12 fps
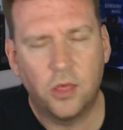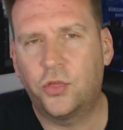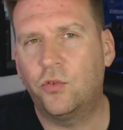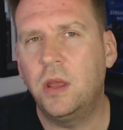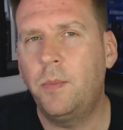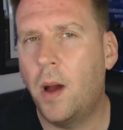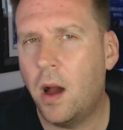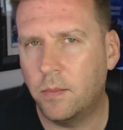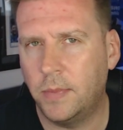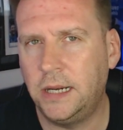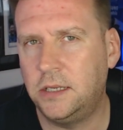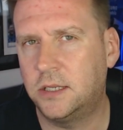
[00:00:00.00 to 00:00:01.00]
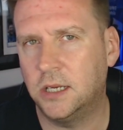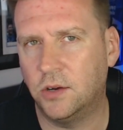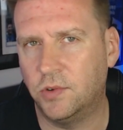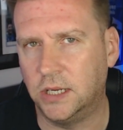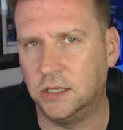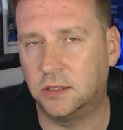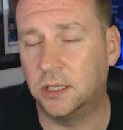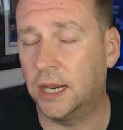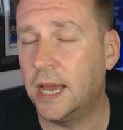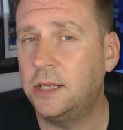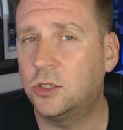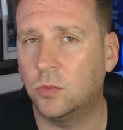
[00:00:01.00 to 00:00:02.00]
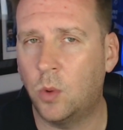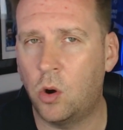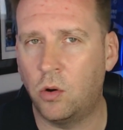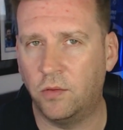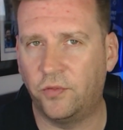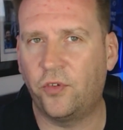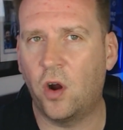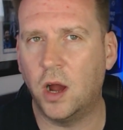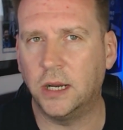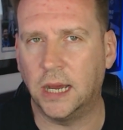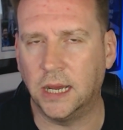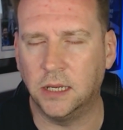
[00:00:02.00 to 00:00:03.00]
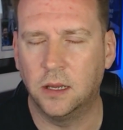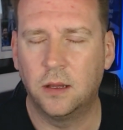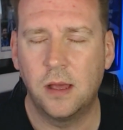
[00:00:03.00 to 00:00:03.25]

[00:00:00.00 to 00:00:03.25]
Three-part mini series today, tomorrow and Friday